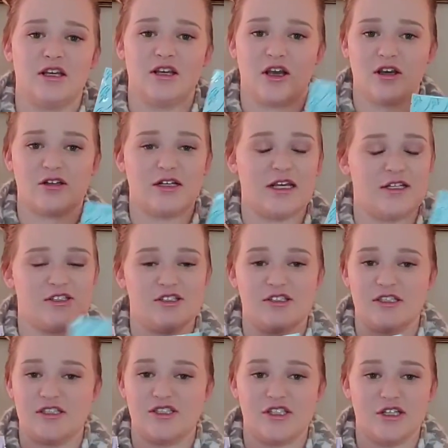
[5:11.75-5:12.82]

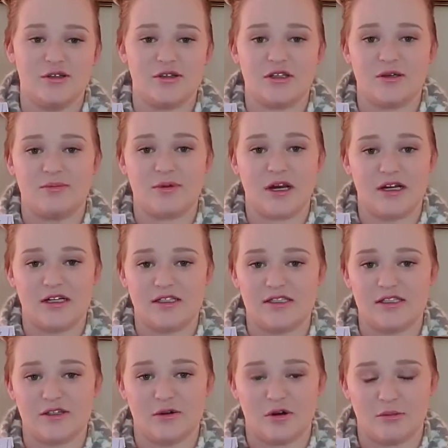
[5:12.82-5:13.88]
HCG, the
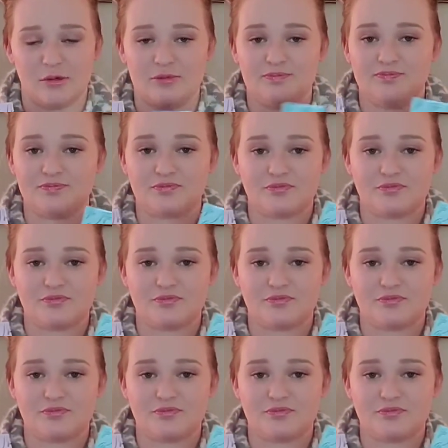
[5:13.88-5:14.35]
pregnancy hormone.